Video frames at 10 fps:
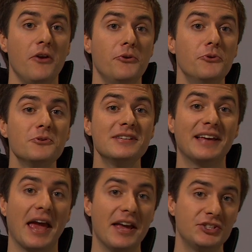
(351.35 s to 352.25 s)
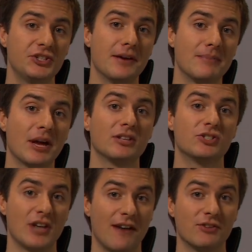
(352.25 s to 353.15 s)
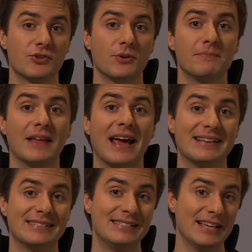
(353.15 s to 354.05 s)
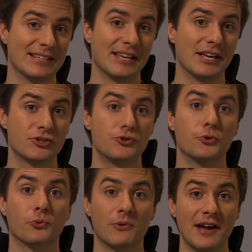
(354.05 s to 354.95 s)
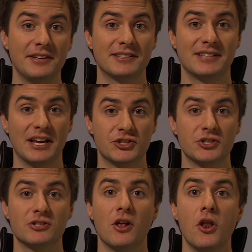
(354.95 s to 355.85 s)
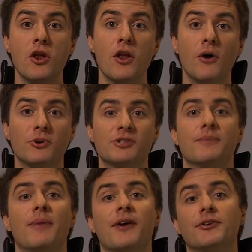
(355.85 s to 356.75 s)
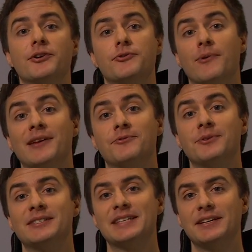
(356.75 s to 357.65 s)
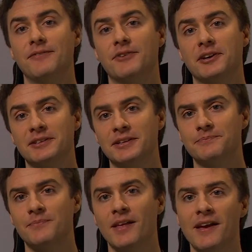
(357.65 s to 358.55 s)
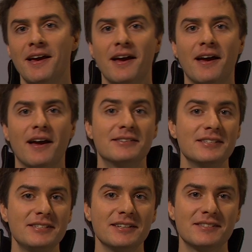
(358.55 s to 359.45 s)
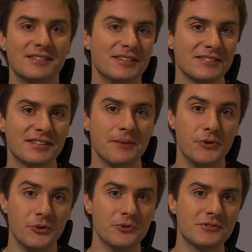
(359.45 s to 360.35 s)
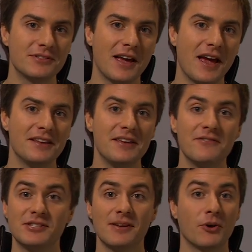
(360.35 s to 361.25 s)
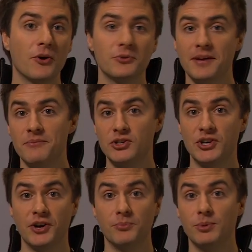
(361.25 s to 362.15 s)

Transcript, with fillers: Using HTML, JavaScript, and CSS to write extensions lowers the barrier to entry significantly. Existing skills can be used and even some code can be shared